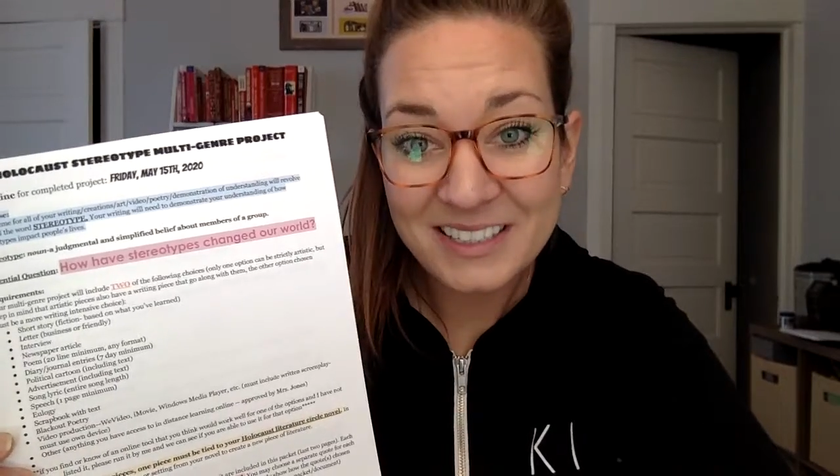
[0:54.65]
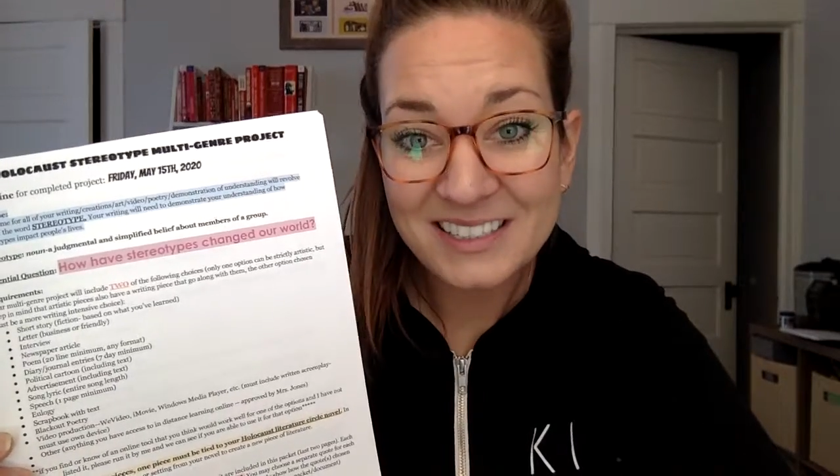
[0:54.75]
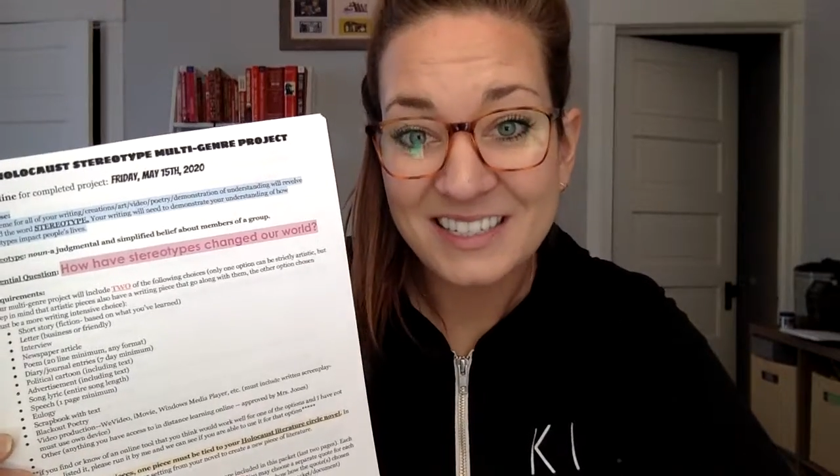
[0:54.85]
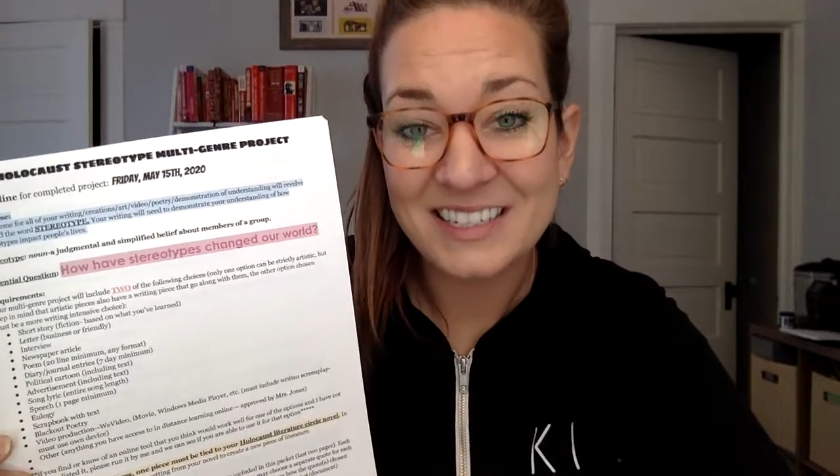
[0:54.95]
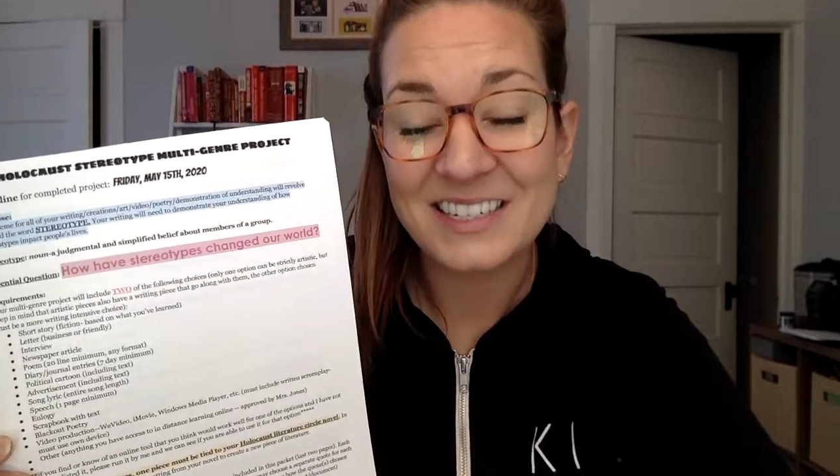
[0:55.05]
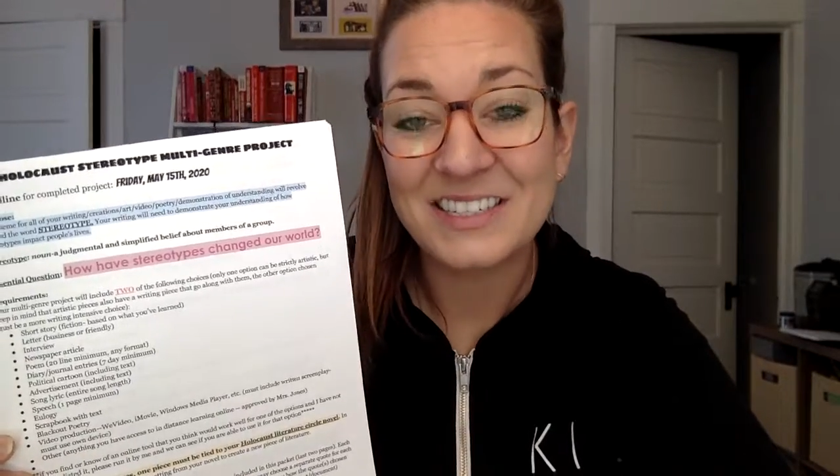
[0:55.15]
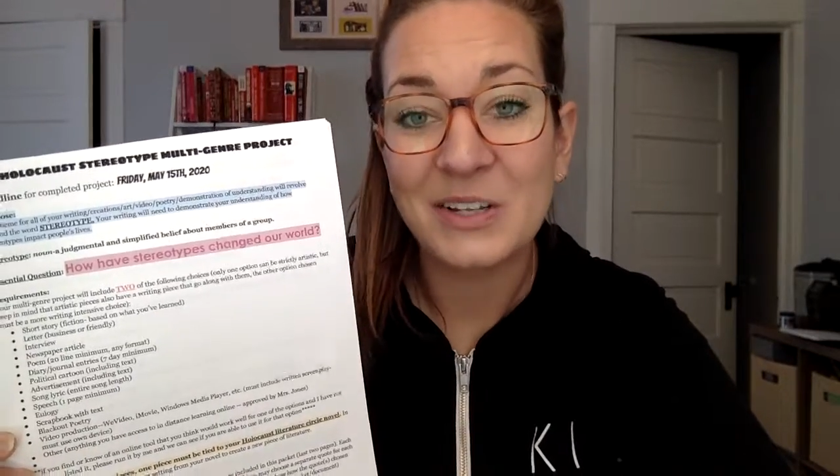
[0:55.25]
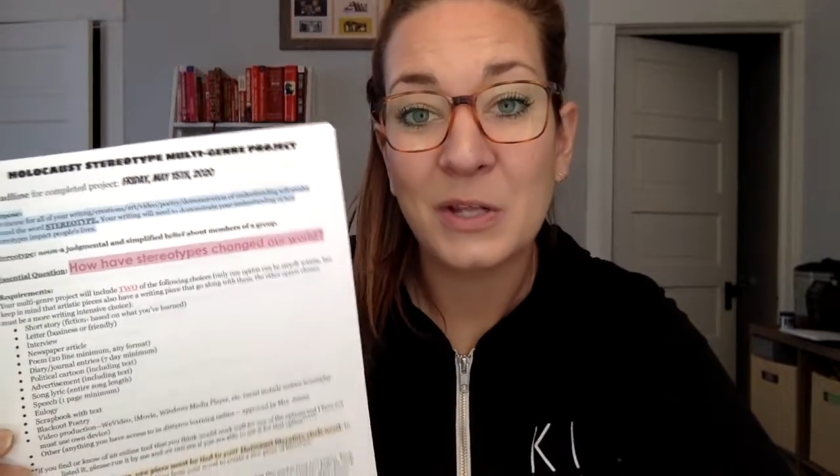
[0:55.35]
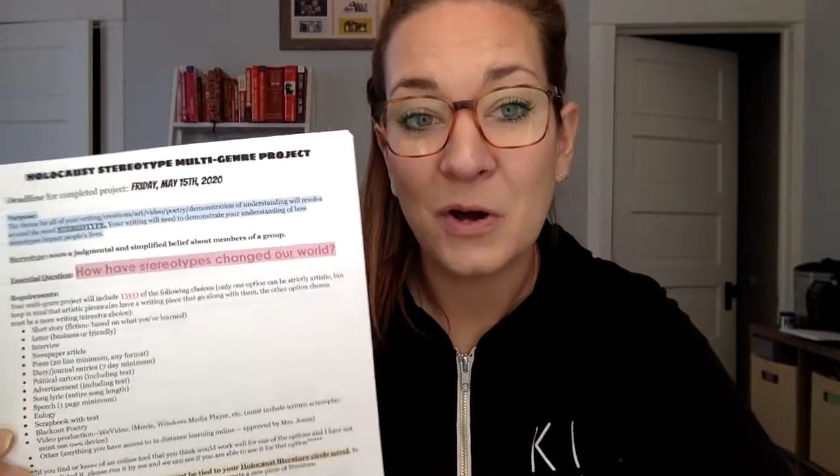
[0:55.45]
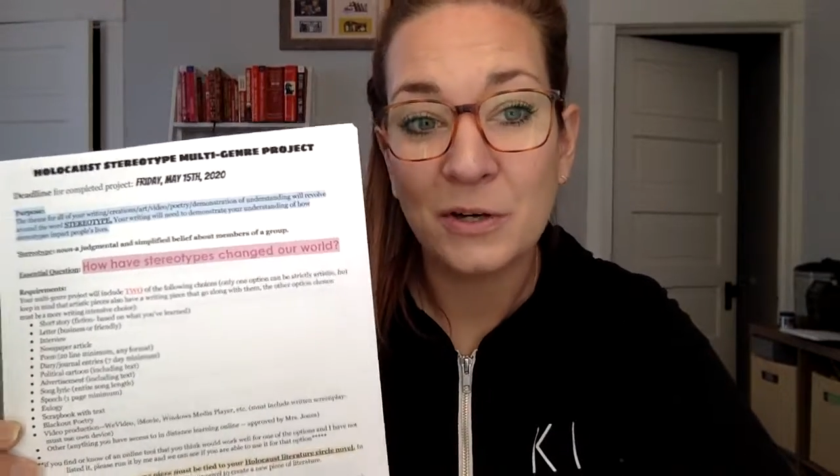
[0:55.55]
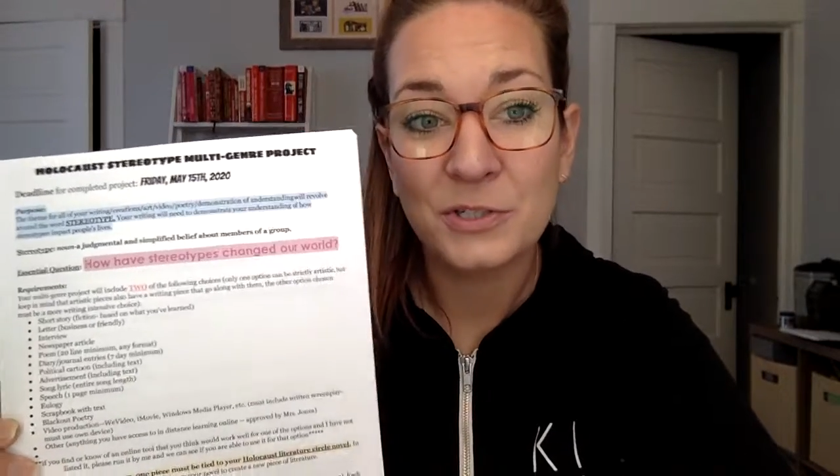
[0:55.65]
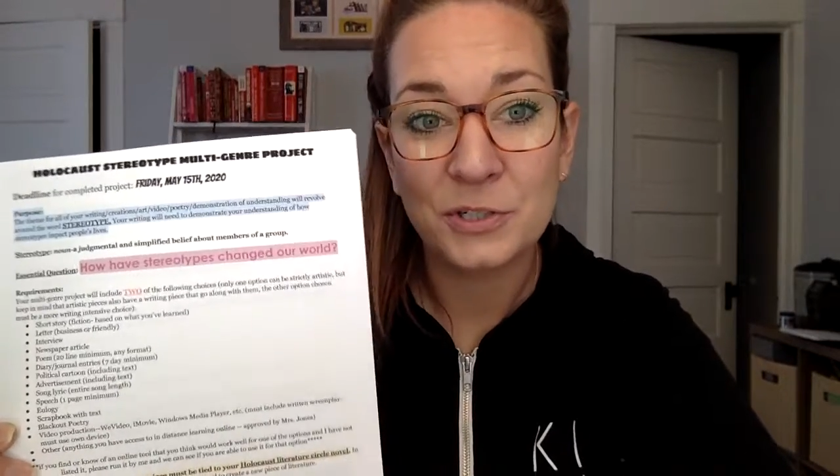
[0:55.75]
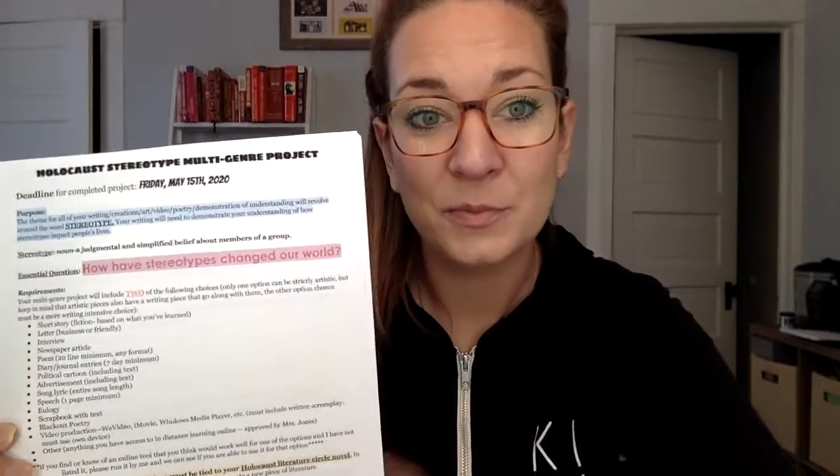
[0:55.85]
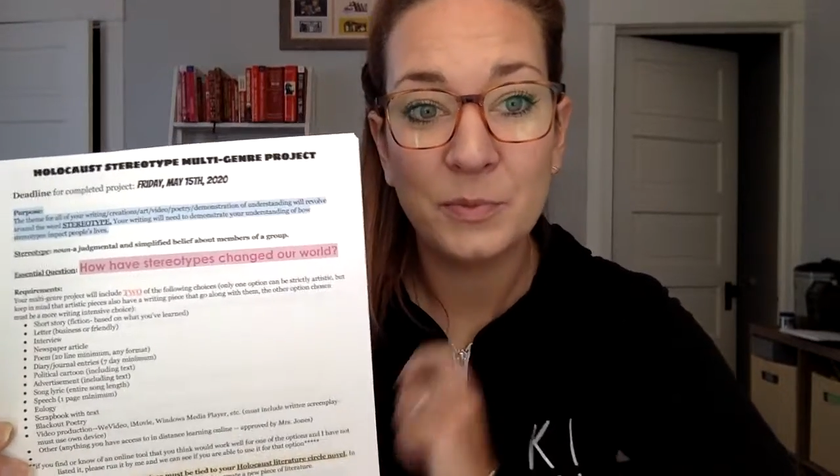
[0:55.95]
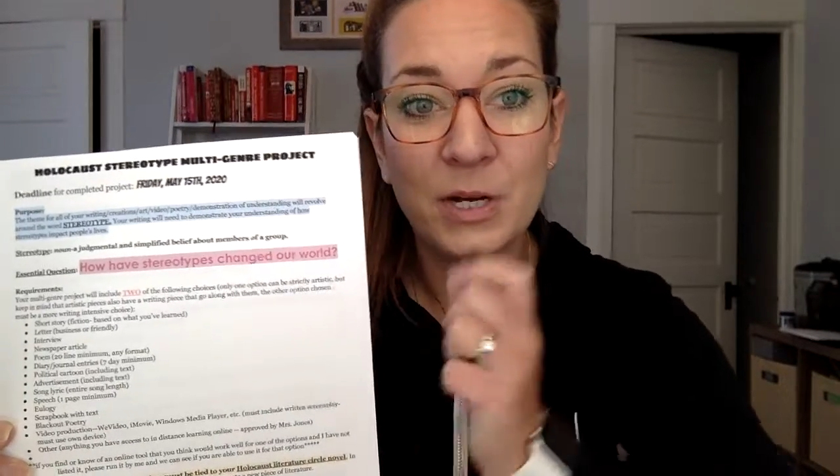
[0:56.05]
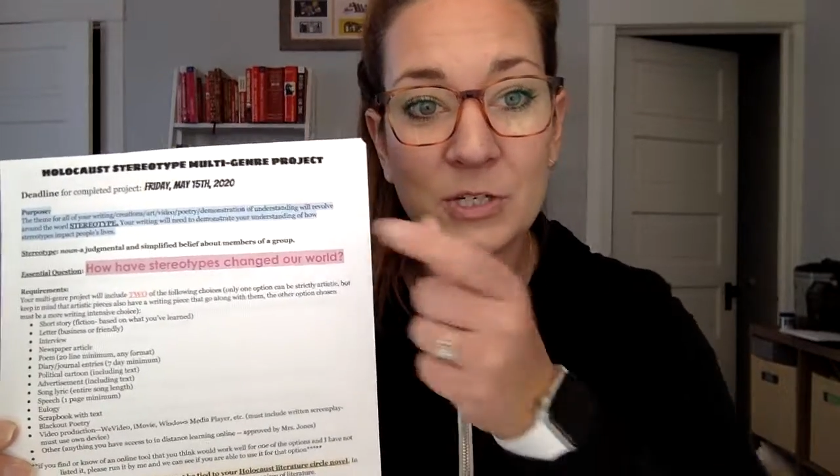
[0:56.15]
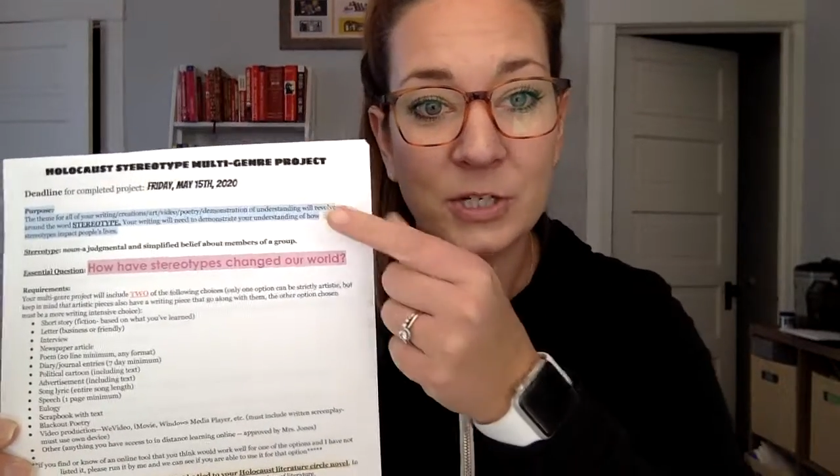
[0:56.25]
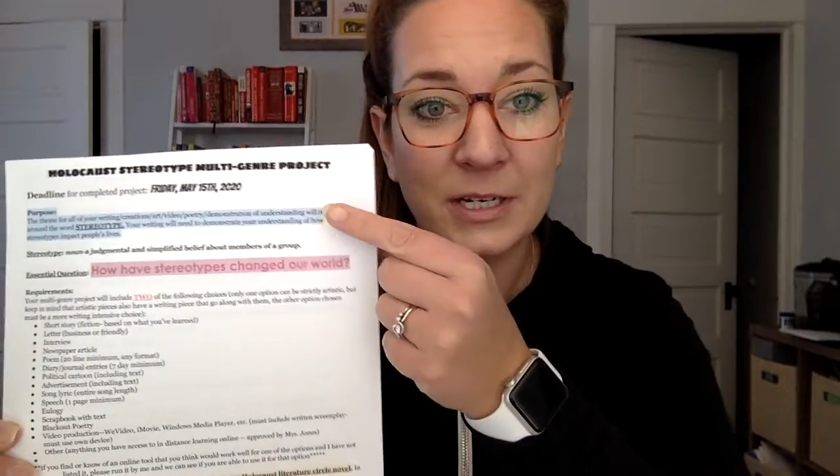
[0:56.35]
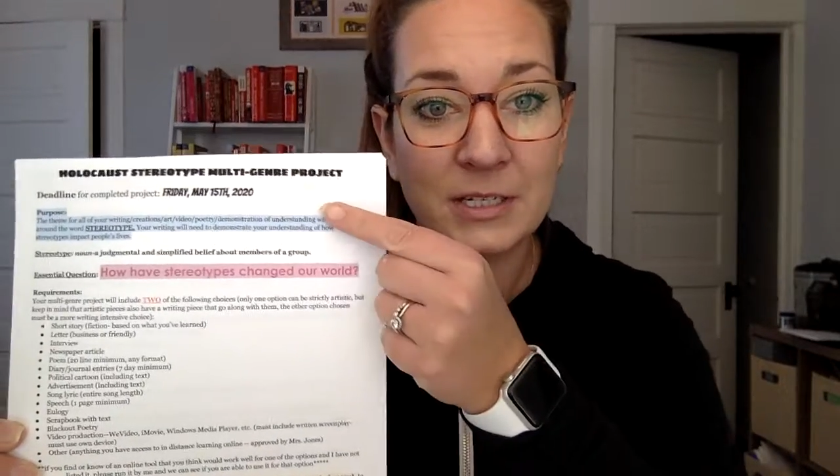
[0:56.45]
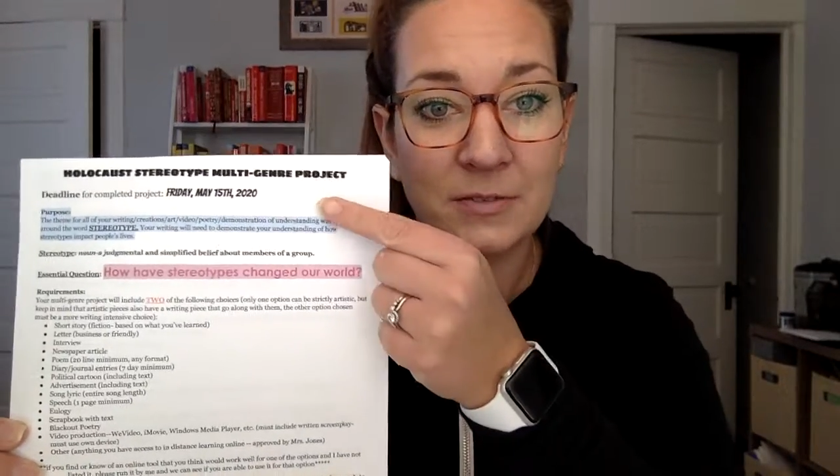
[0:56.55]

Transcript: Since it is a long-term project,